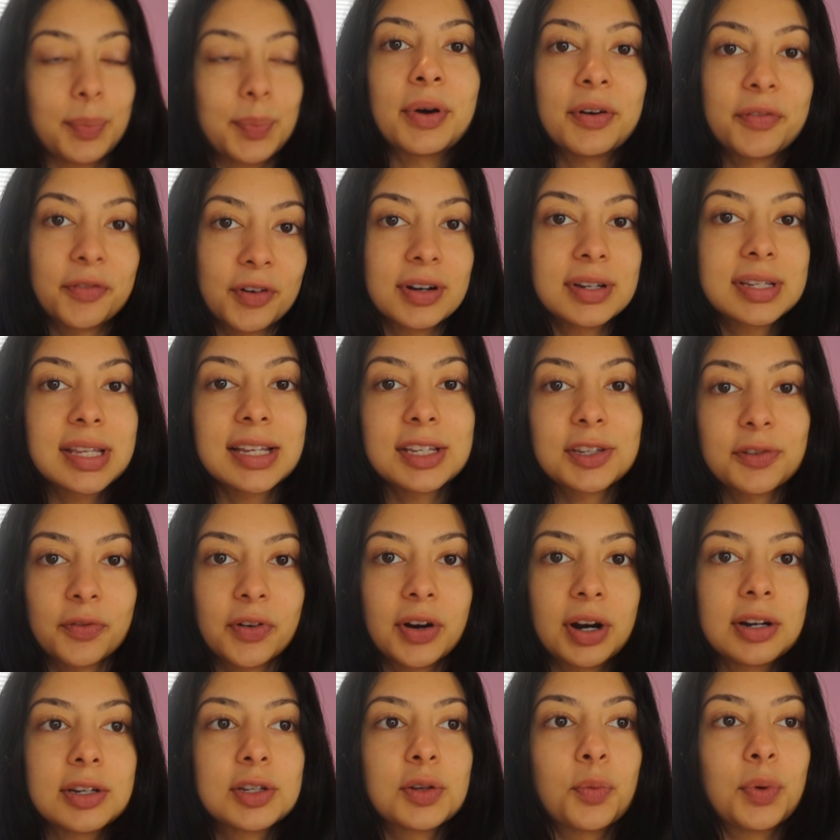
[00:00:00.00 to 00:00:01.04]
But first things
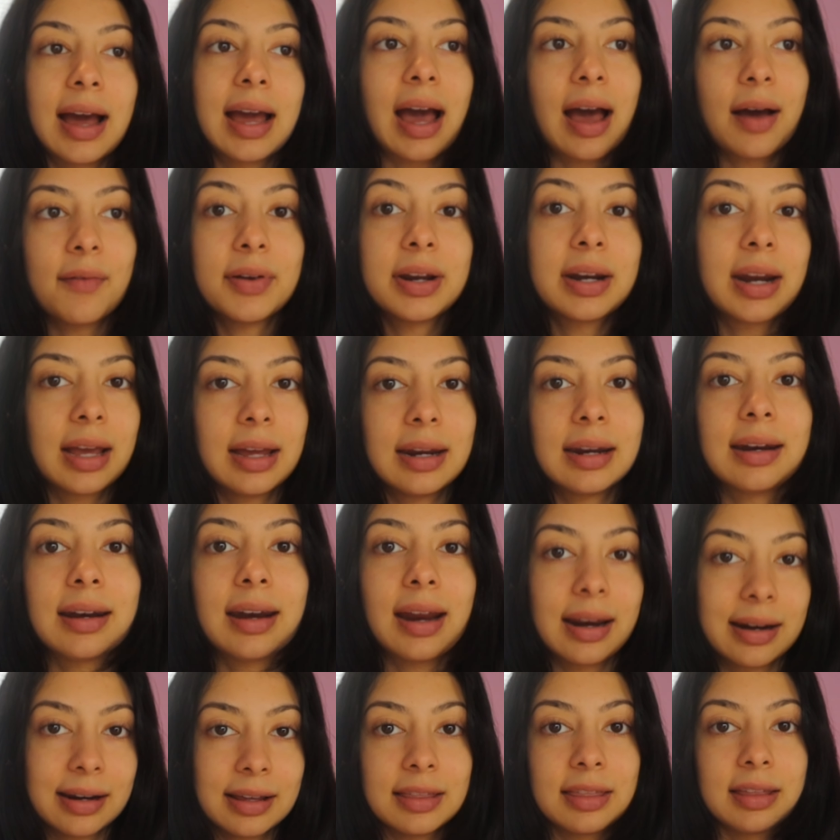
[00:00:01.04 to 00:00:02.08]
first, I haven't eaten
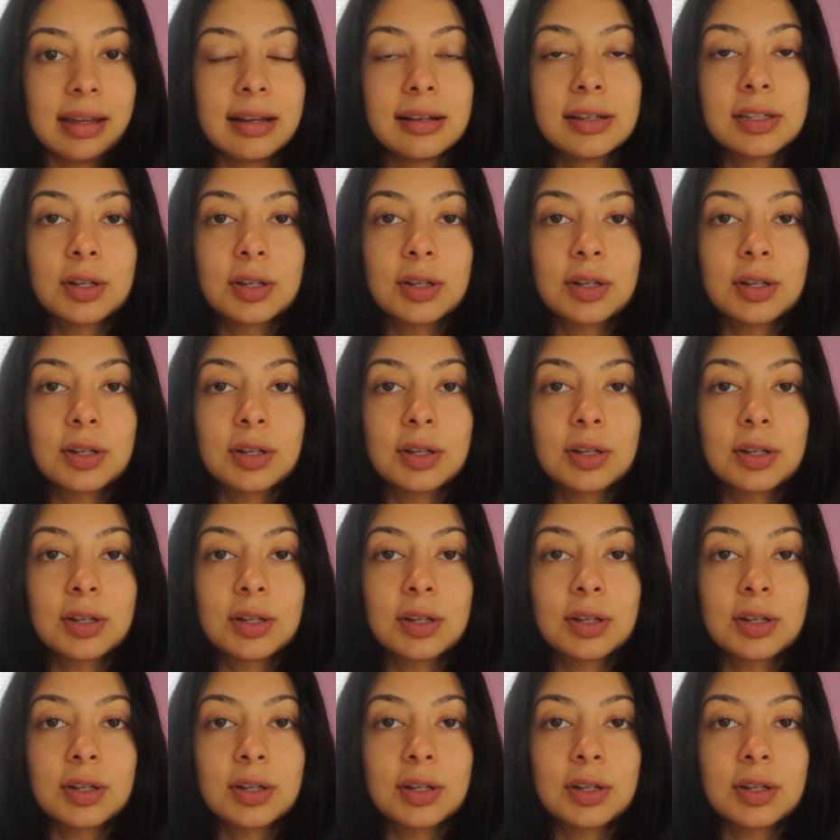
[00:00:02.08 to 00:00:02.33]
anything,